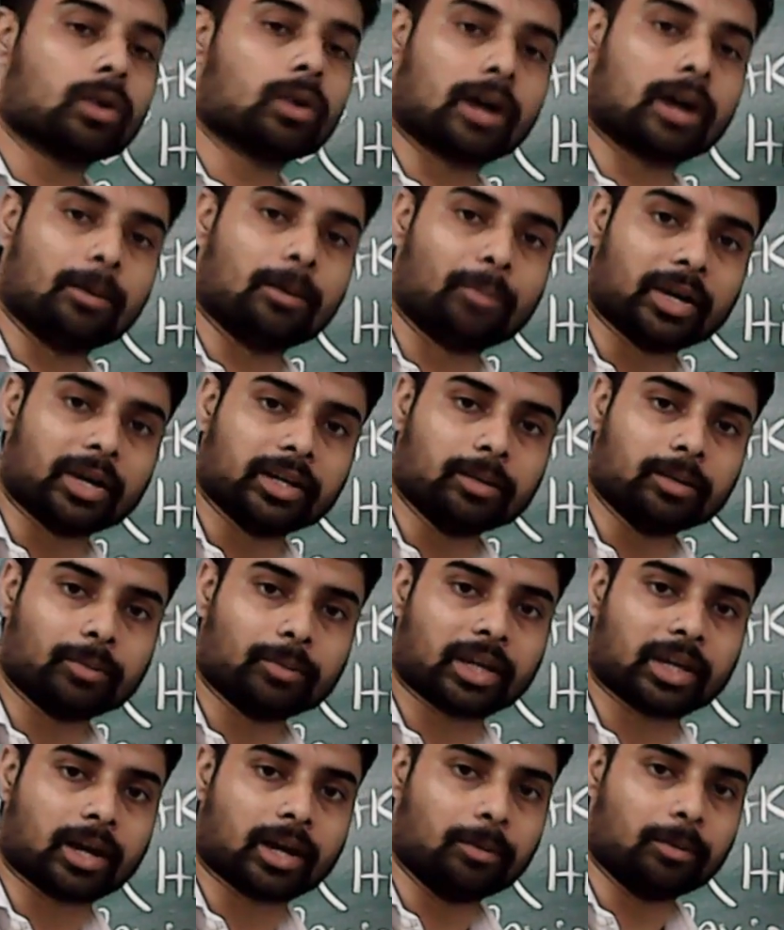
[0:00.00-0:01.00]
company
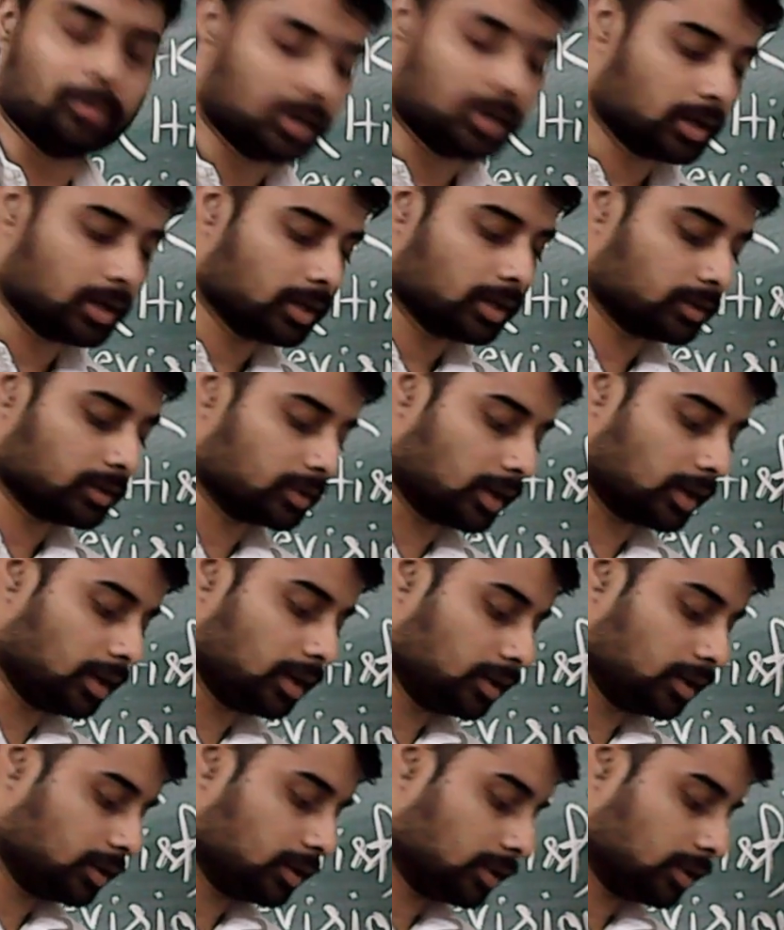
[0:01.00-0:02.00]
become the
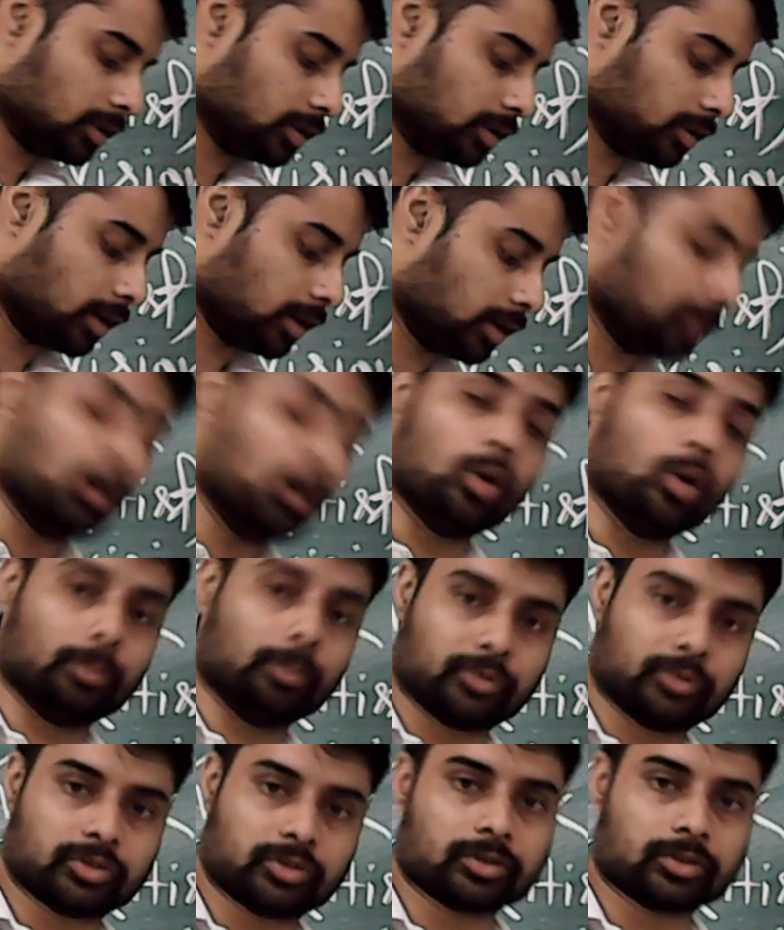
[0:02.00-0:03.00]

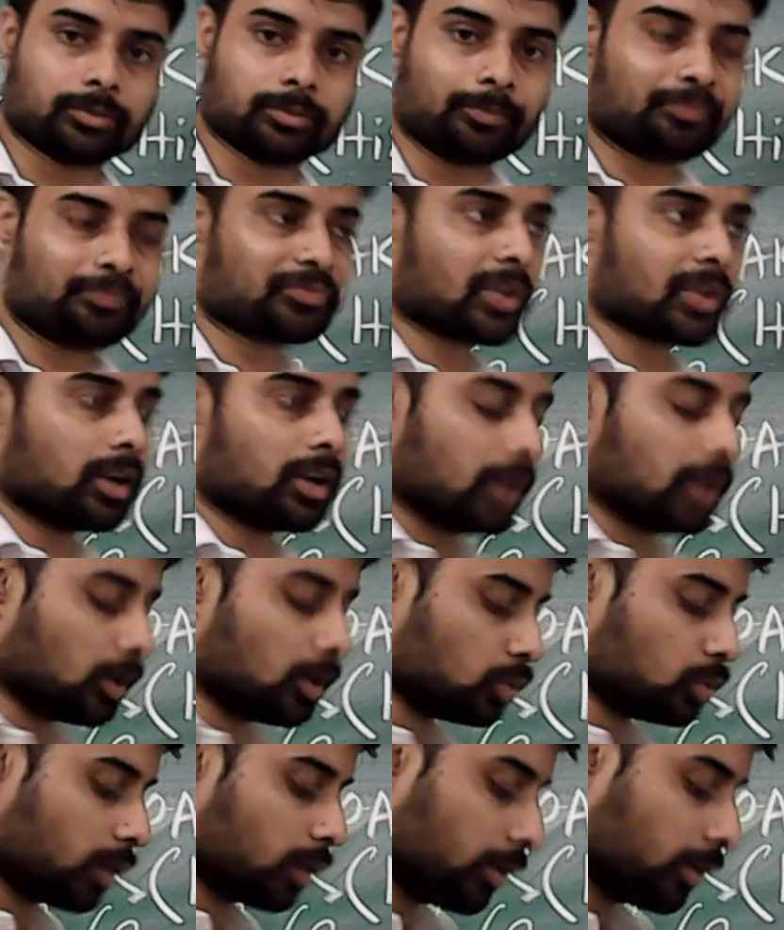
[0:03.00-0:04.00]
nabobs now
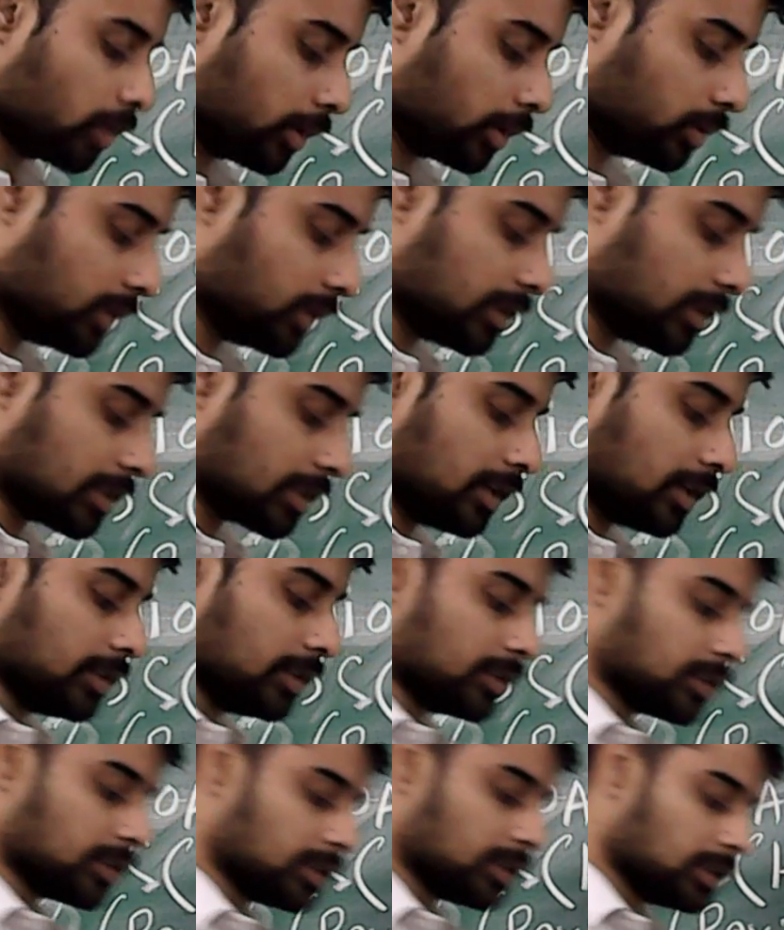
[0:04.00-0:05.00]
today we're going to
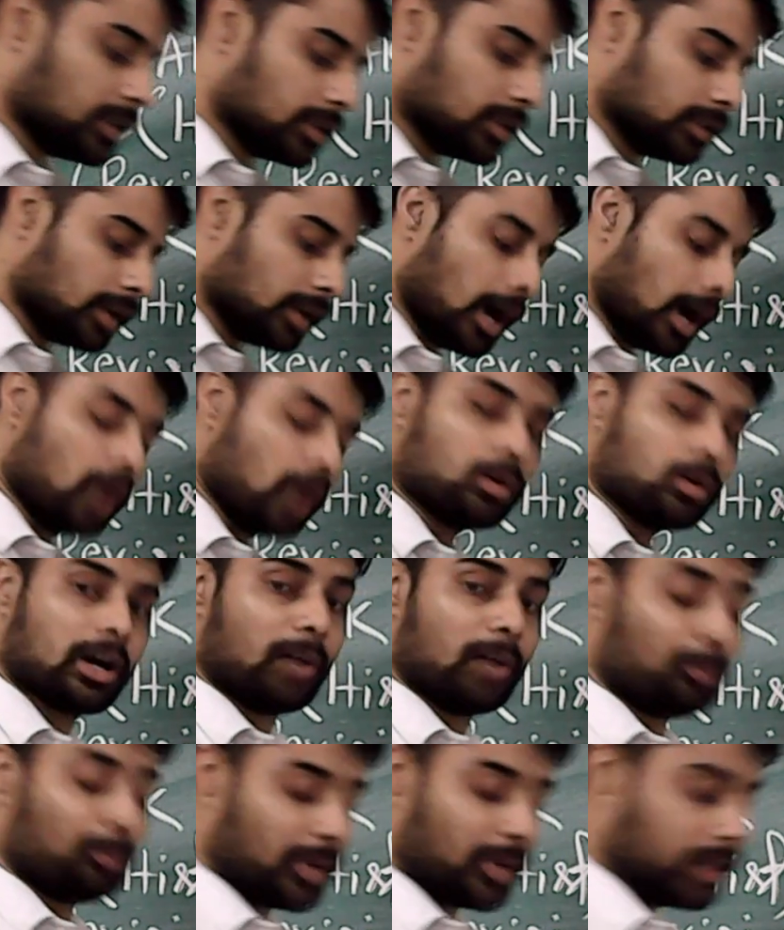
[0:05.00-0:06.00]
discuss the how
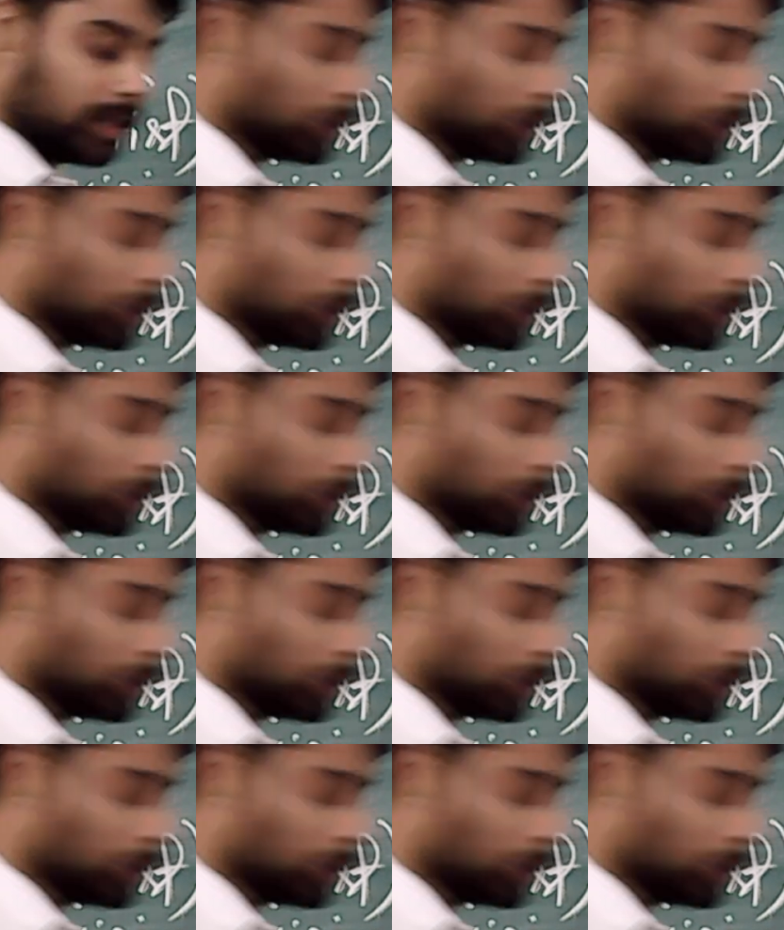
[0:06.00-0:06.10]
company